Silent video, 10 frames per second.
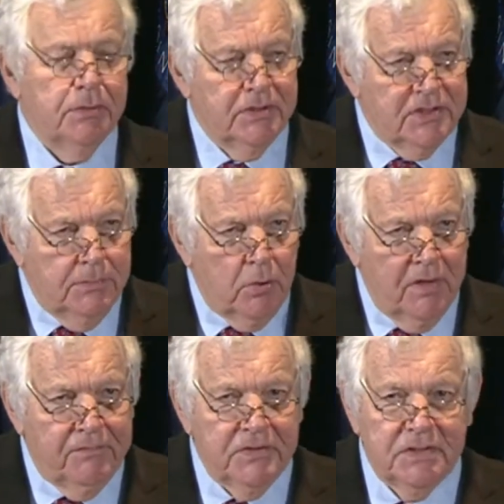We're going to see more
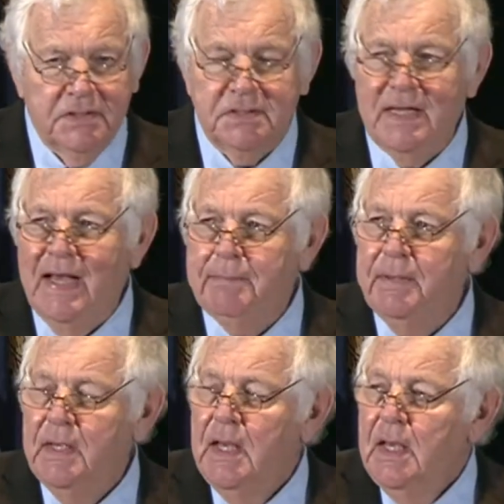efforts to
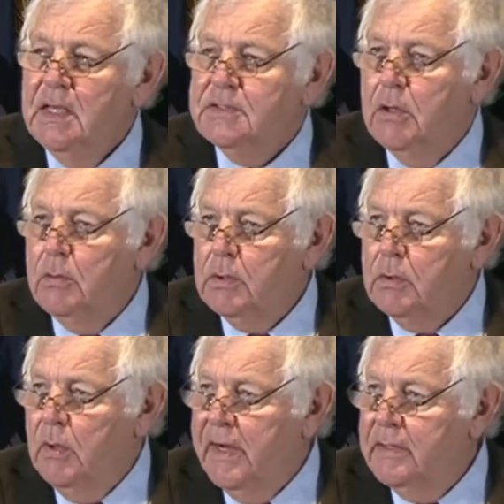stop. So it
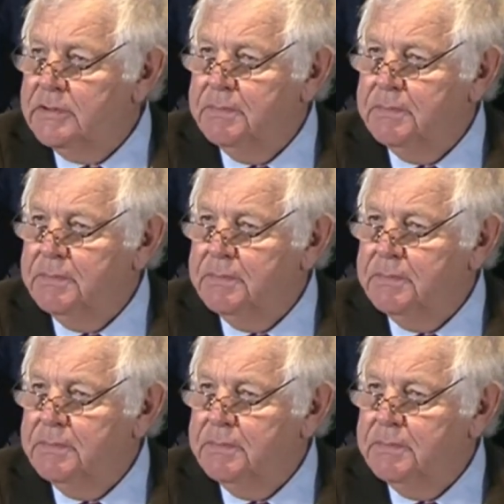requires